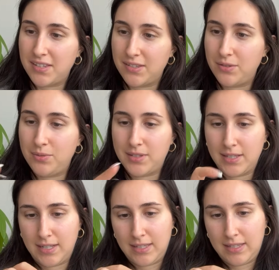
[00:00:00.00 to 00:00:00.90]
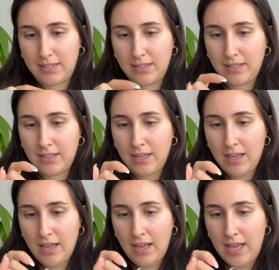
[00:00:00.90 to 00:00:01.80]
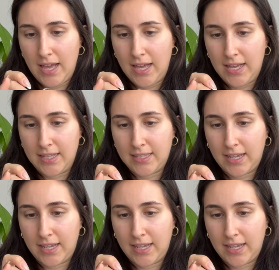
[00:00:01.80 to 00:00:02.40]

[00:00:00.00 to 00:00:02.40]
is useless. And